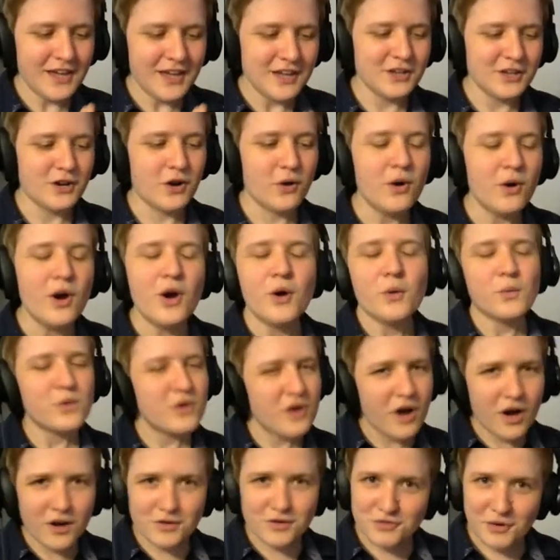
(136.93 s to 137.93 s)
you know,
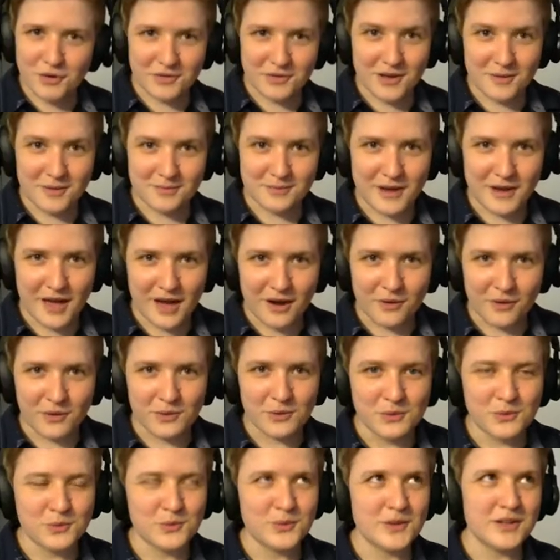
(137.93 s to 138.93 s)
we're all grown up
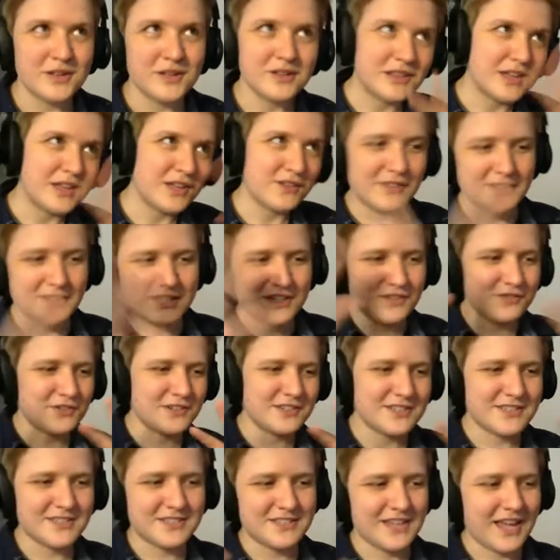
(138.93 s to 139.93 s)
now, we live in
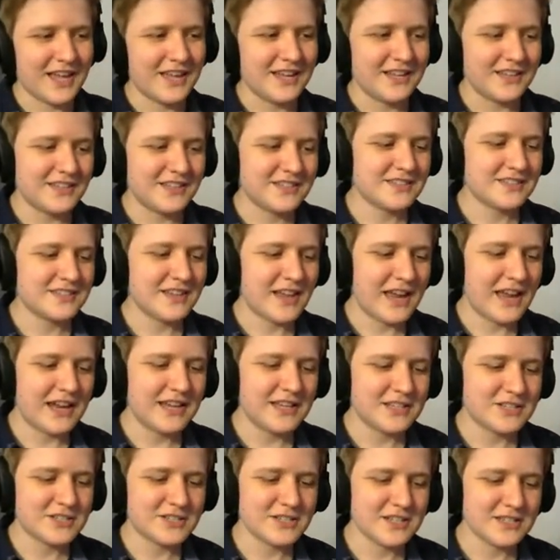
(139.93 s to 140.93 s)
different states, and
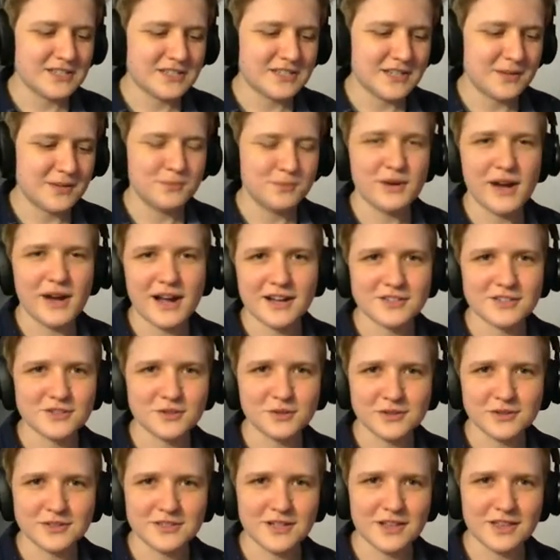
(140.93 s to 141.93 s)
it's just
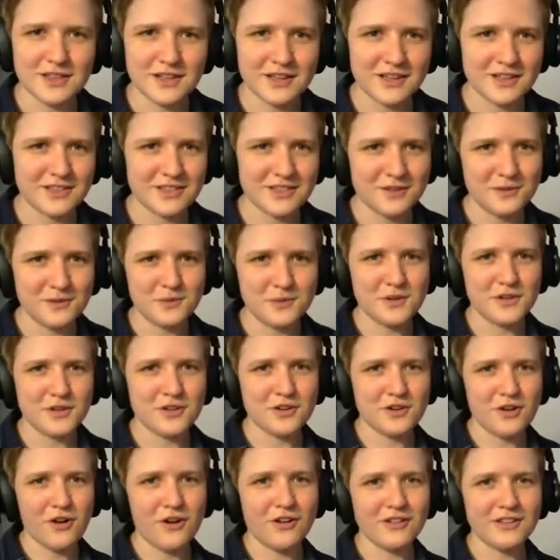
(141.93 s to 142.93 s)
impractical to think that we
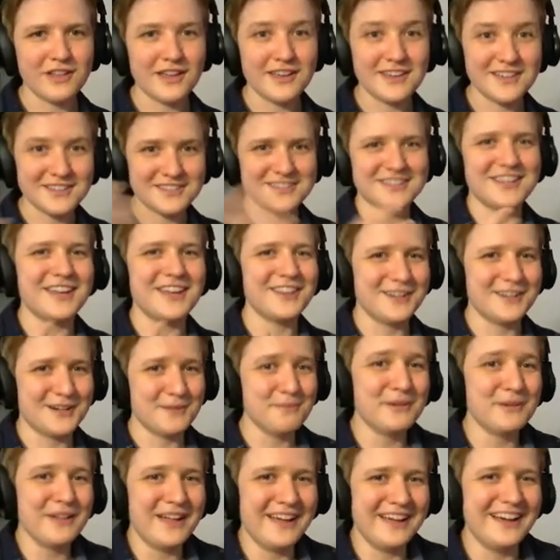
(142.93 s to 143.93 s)
could all like get together to
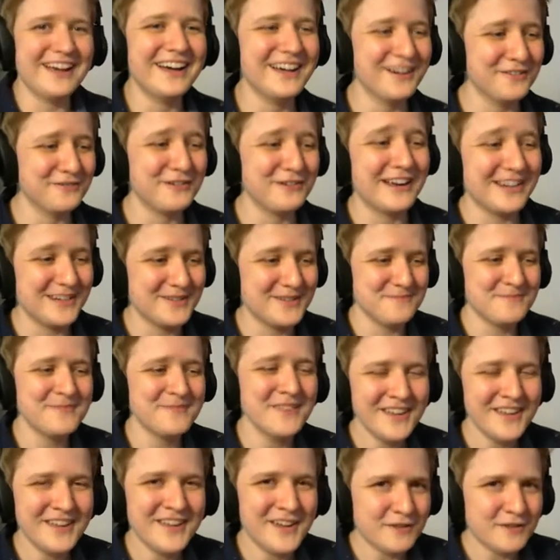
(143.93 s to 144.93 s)
play a random,
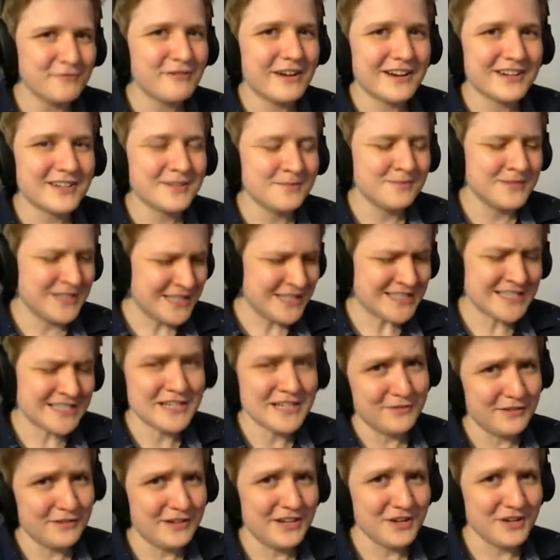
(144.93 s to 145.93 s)
random
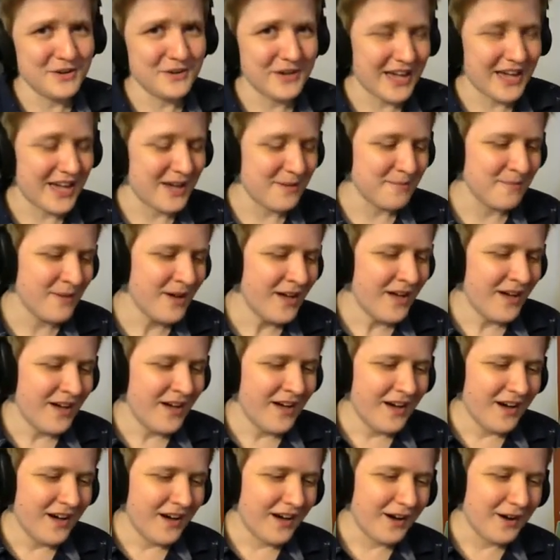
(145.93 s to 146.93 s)
Disney video game.
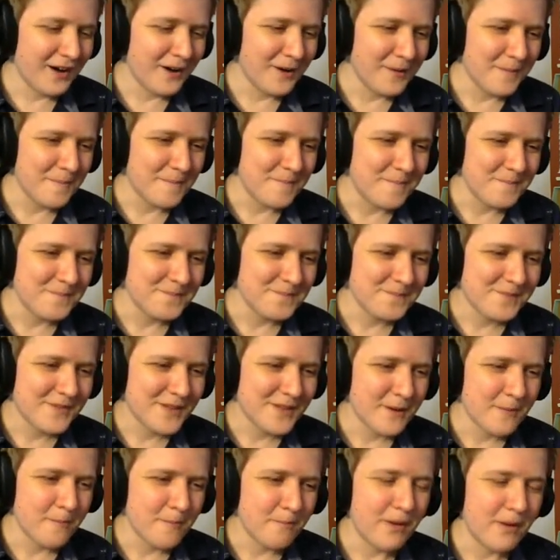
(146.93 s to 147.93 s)
Um,
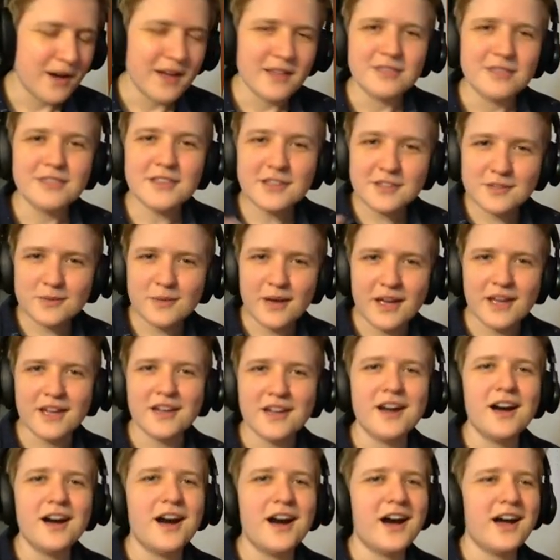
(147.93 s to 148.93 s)
but this
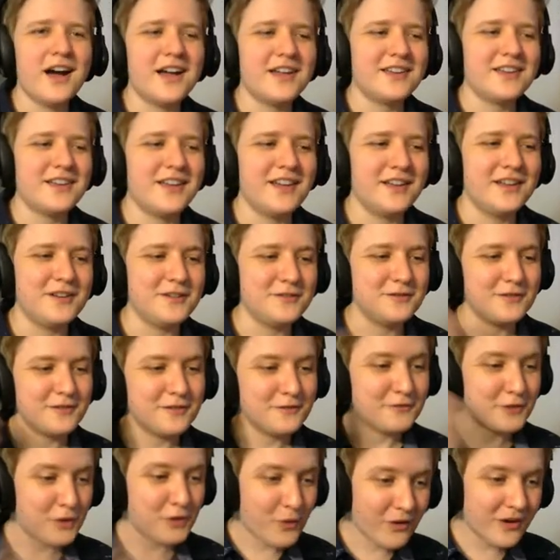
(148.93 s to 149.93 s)
way, I can
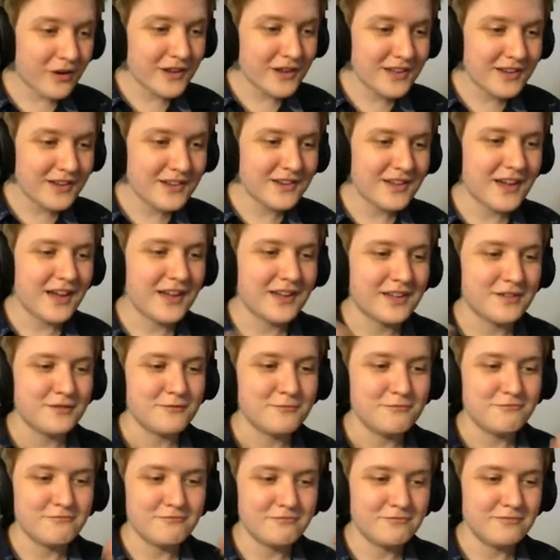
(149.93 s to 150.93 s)
record it, I
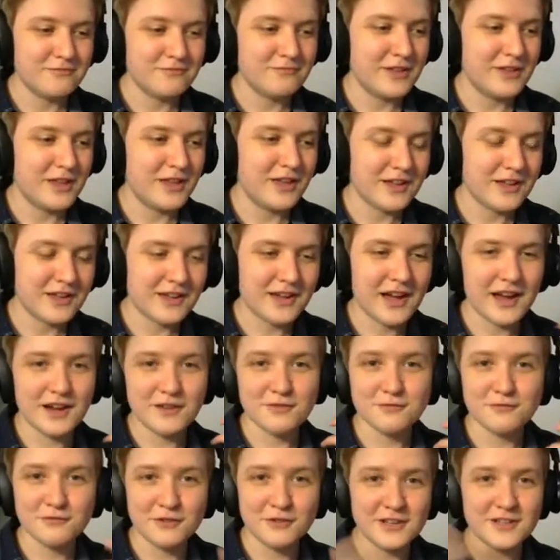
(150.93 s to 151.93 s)
can kind
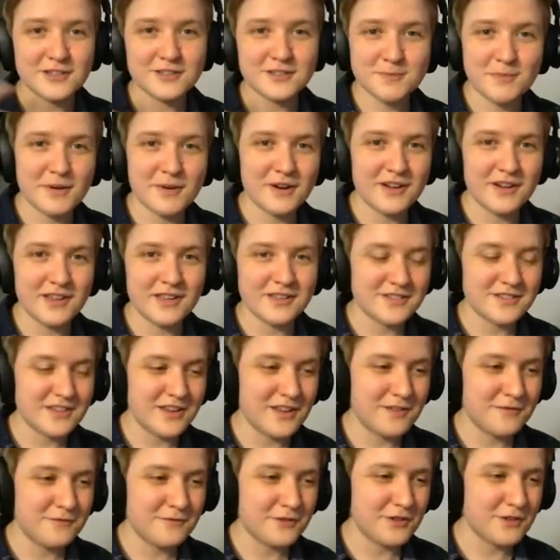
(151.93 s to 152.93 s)
of re experience
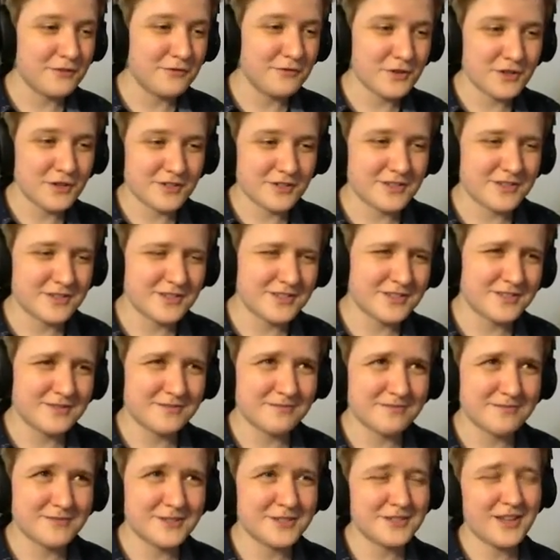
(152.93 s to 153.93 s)
it for the first,
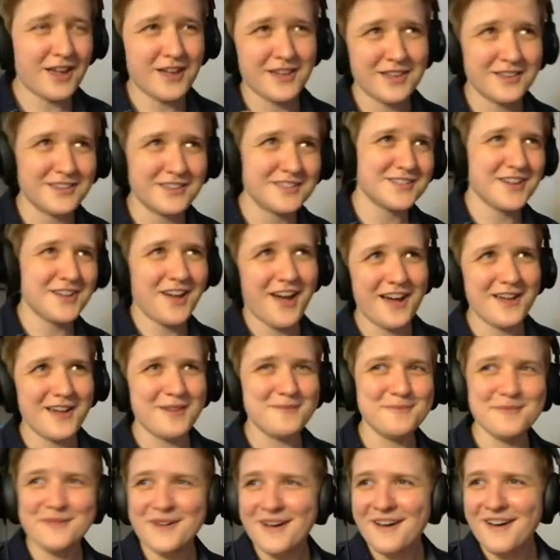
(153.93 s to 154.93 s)
second
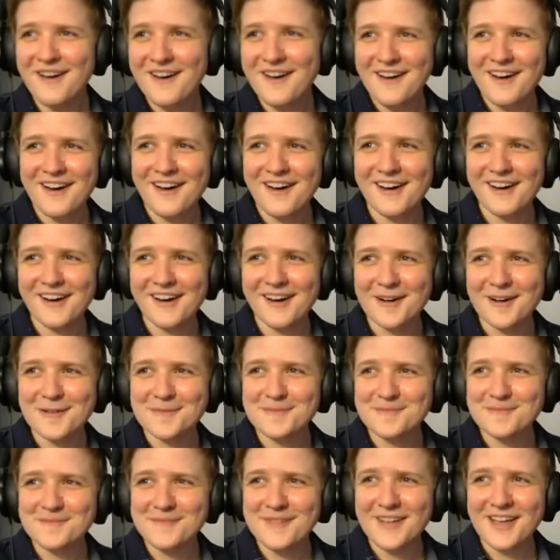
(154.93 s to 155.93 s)
time.
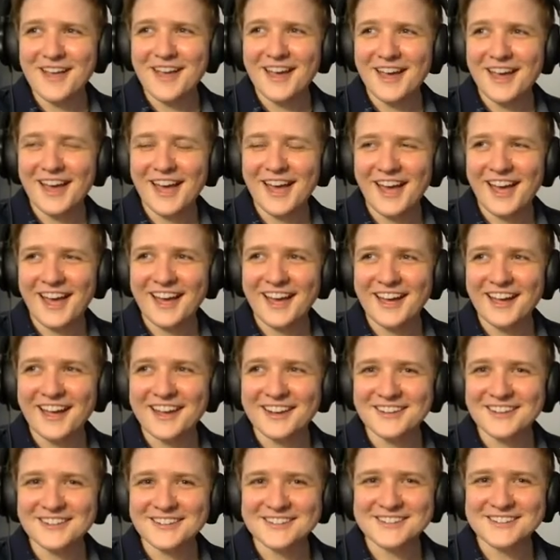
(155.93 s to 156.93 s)
Um,
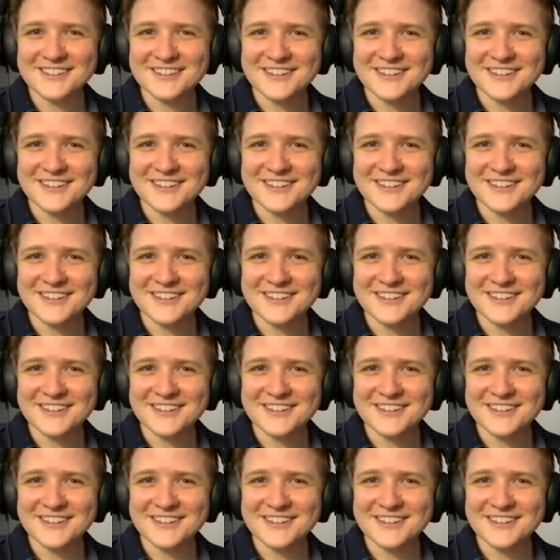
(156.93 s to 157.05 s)
and